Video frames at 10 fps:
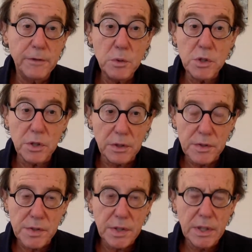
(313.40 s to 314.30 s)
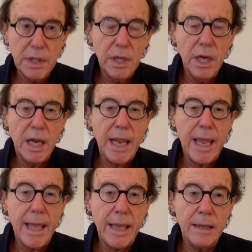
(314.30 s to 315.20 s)
futures
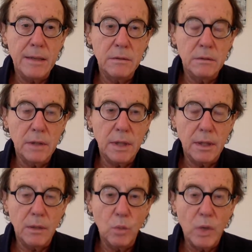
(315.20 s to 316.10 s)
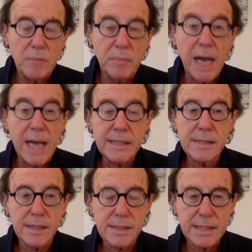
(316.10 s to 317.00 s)
and what
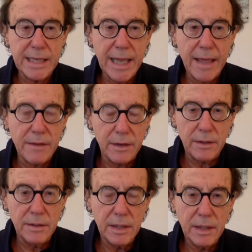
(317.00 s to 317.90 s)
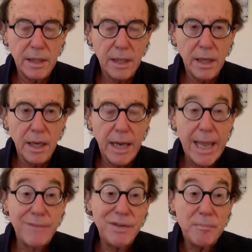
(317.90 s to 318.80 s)
binds us together,
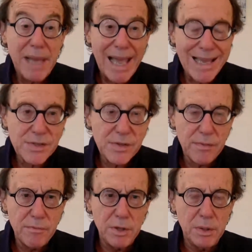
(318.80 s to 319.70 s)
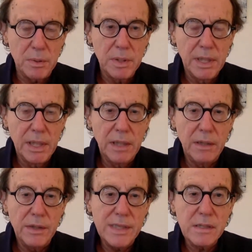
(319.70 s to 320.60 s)
having passed through
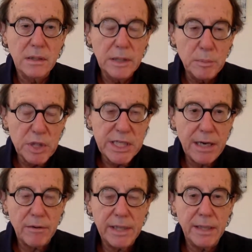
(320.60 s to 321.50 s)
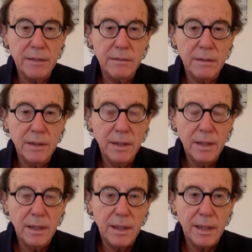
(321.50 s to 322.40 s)
this libertarian
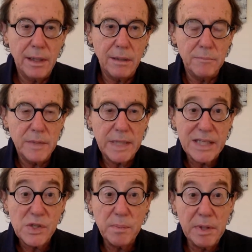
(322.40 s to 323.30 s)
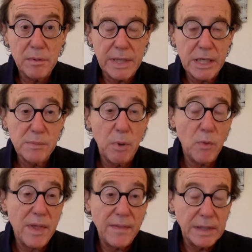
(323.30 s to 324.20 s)
experience,
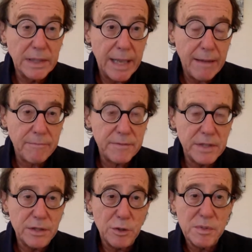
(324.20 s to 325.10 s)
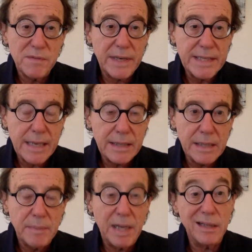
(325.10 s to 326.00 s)
both on the left in terms of
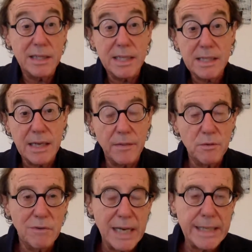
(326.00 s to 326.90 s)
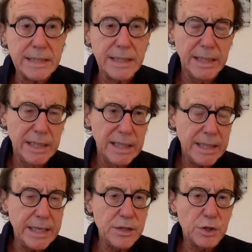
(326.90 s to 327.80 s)
identity politics and on the right
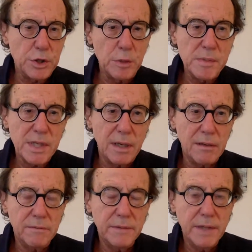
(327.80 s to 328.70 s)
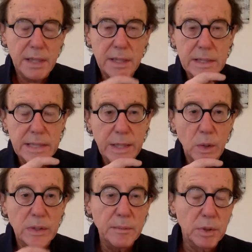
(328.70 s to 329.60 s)
in terms of
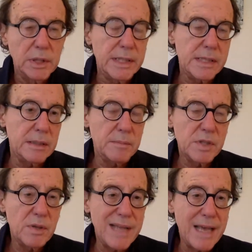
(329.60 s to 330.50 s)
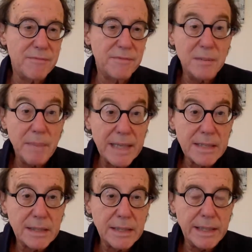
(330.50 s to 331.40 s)
neoliberalism. So that
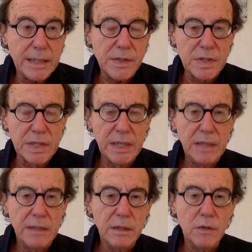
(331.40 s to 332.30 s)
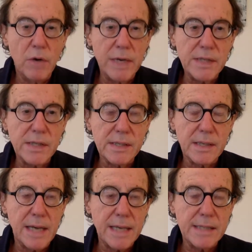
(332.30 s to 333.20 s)
fundamentally is the crisis
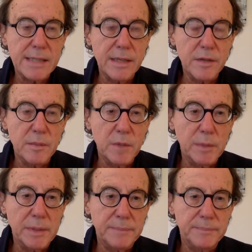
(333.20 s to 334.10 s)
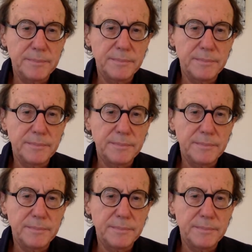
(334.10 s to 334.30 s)
that I see at the moment.